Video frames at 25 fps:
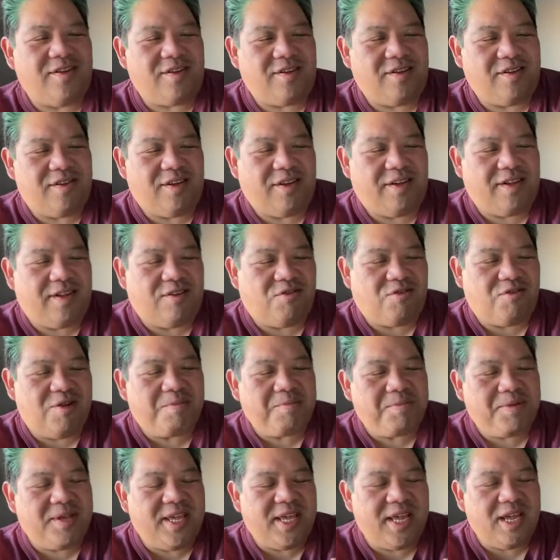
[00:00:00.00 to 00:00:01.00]
grip
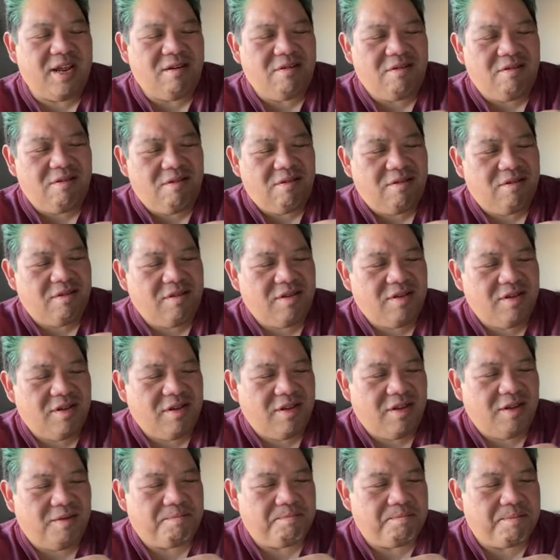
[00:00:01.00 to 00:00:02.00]
gear,
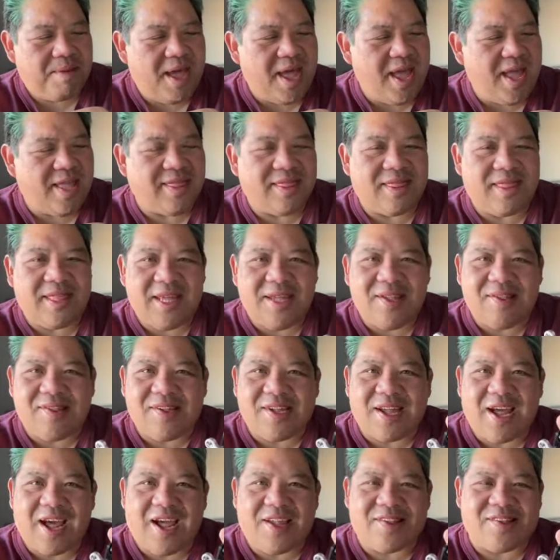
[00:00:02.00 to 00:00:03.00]
man, these
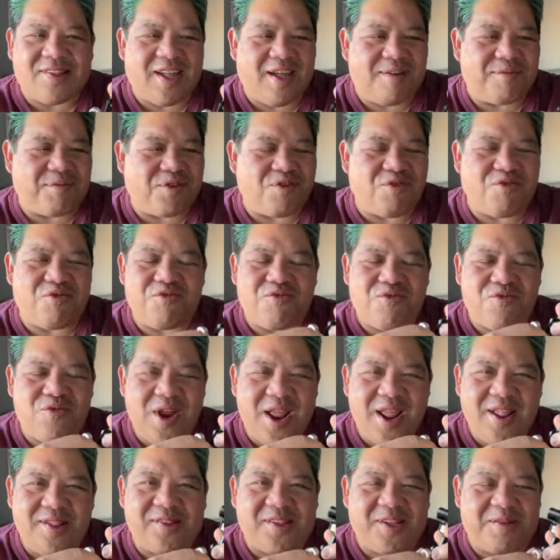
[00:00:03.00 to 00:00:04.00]
guys have
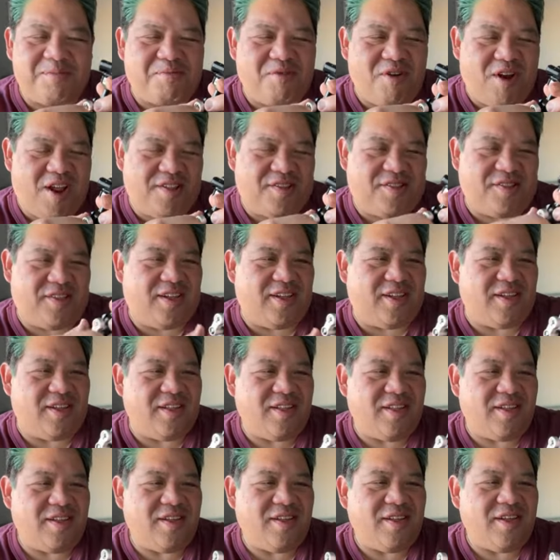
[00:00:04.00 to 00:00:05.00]
crazy pricing.
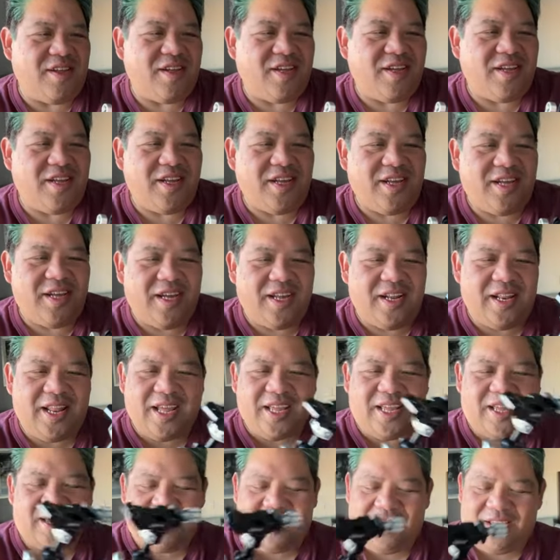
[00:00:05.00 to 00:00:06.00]
Like,
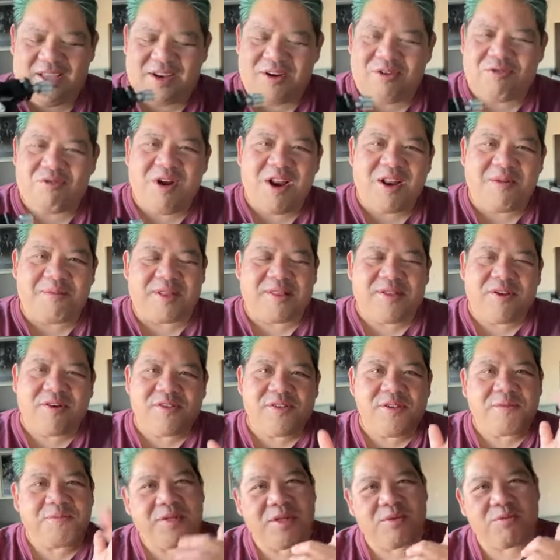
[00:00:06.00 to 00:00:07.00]
incredible. There's
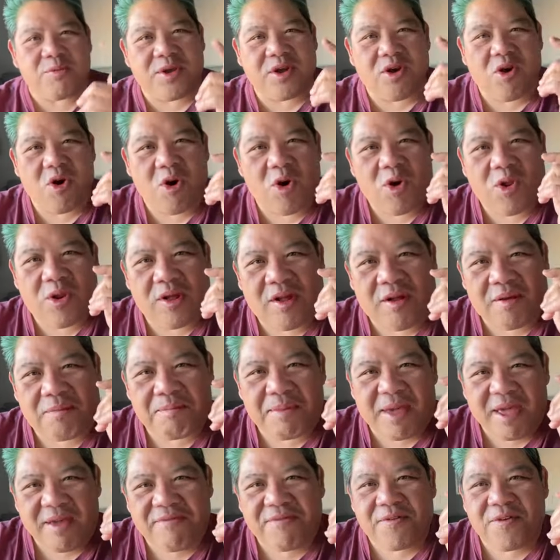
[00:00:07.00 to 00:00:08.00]
something we call a
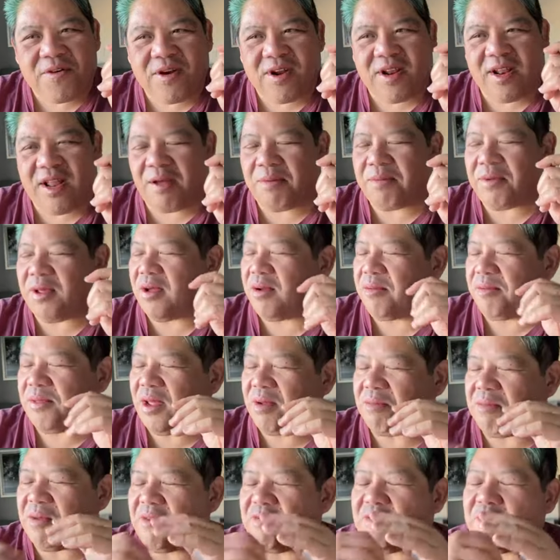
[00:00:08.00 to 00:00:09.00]
Mayfair,
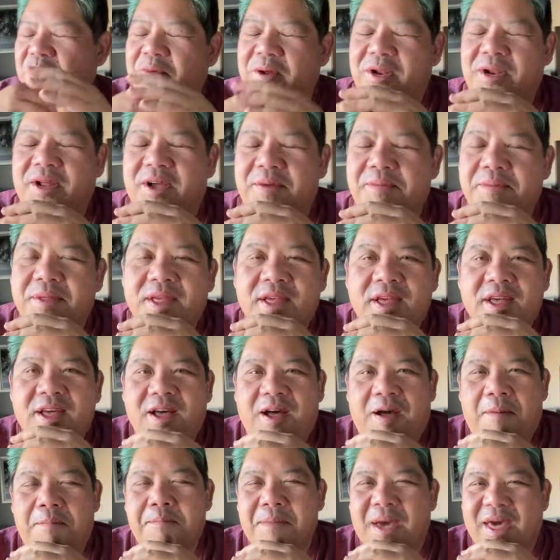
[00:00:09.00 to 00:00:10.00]
a
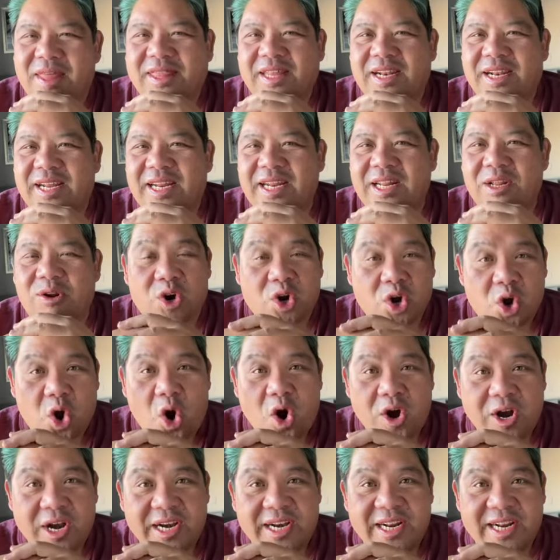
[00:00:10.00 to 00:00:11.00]
Mathilini or a
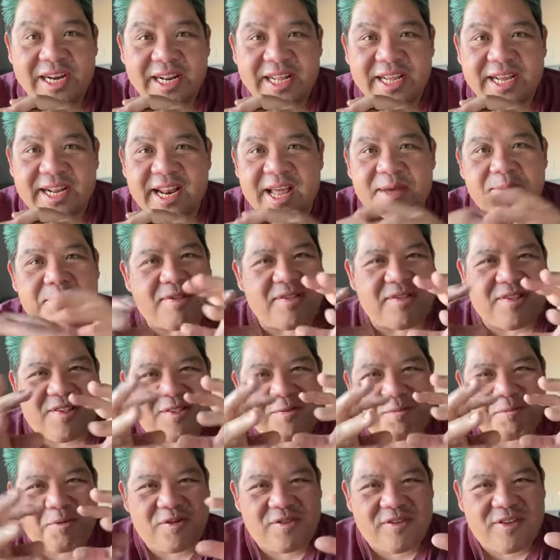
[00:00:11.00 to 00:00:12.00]
Cardellini clamp. It's this
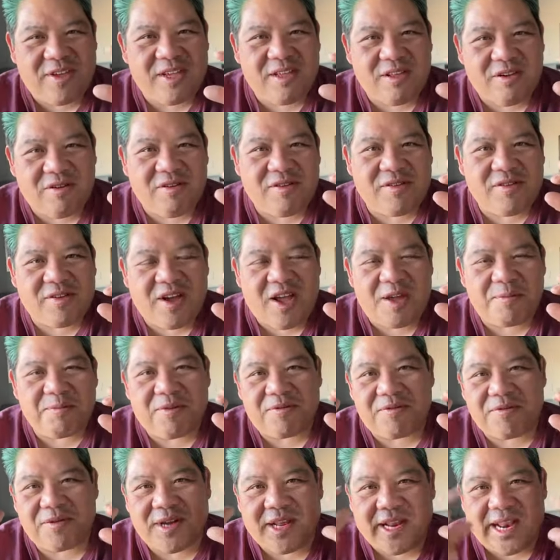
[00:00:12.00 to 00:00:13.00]
particular type
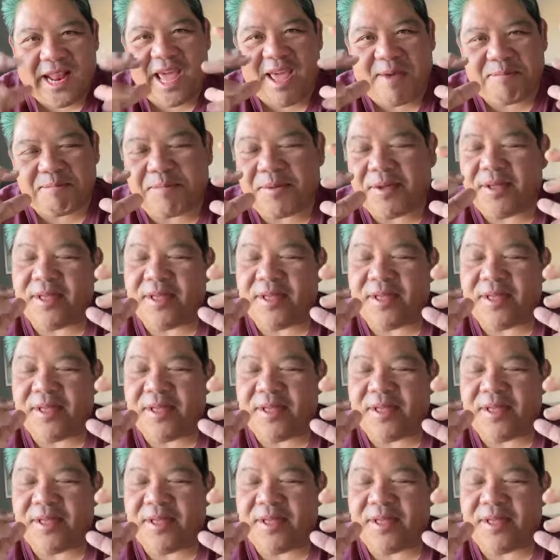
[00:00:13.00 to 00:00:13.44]
of clamp